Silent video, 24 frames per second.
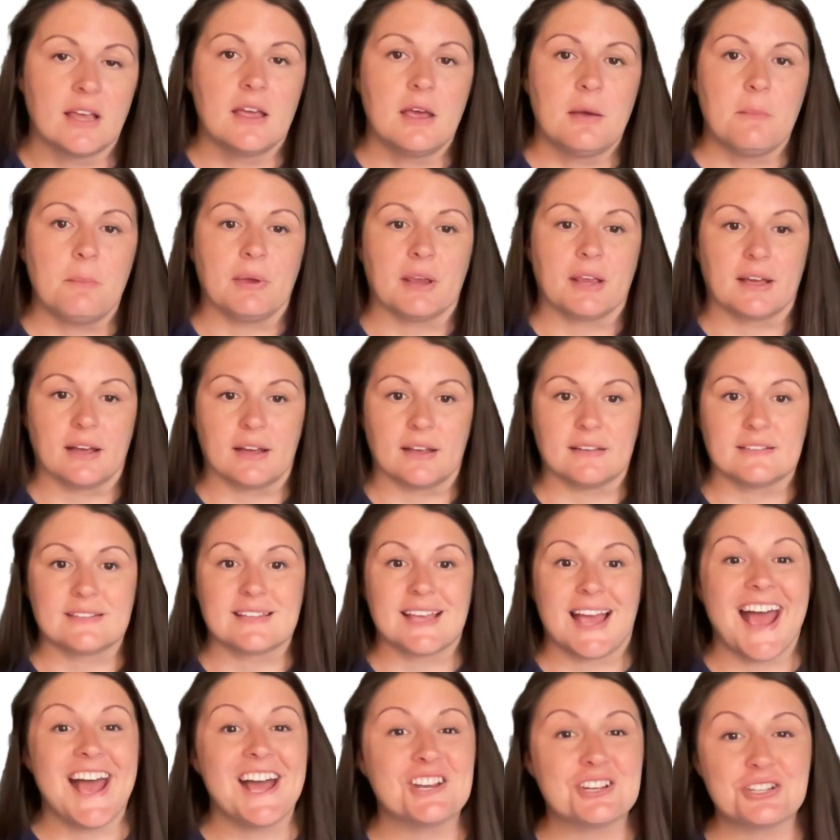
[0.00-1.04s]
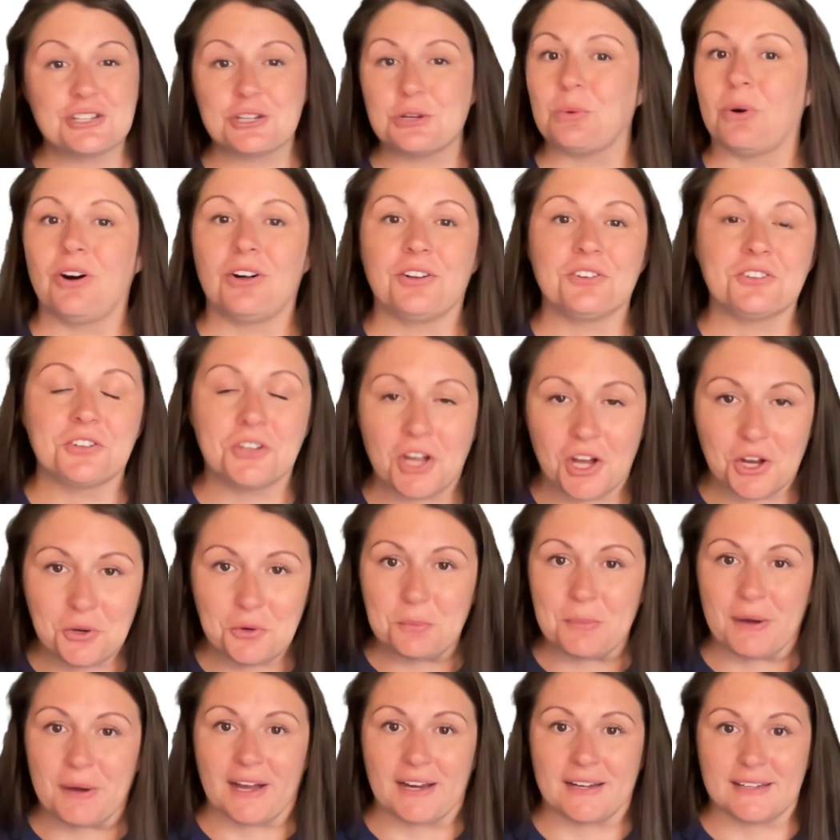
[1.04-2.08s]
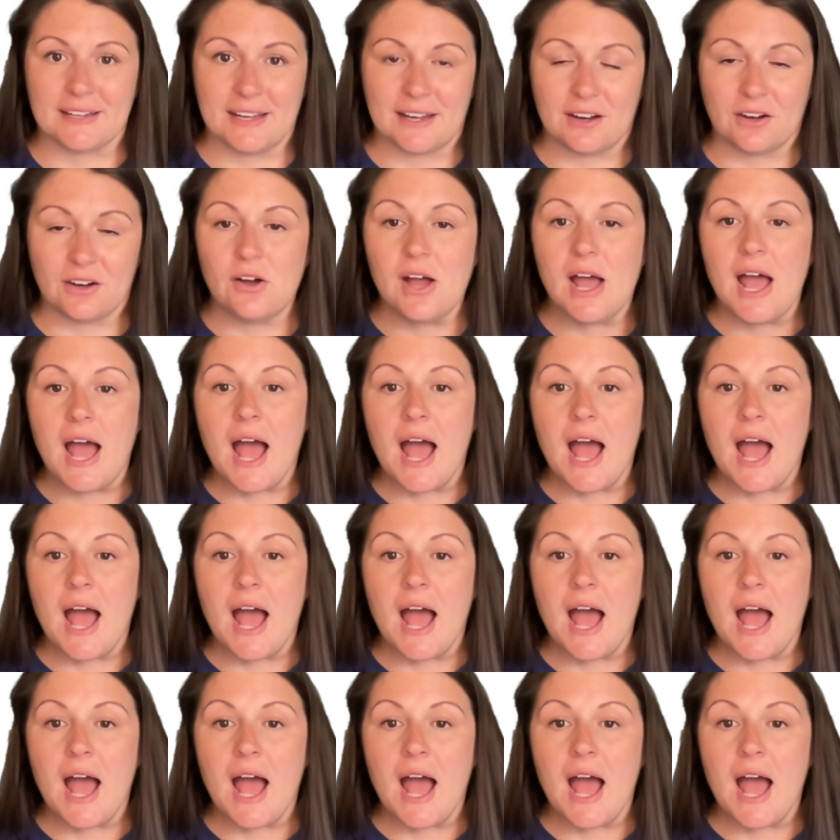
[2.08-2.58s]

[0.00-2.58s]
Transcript: because as you all know by now,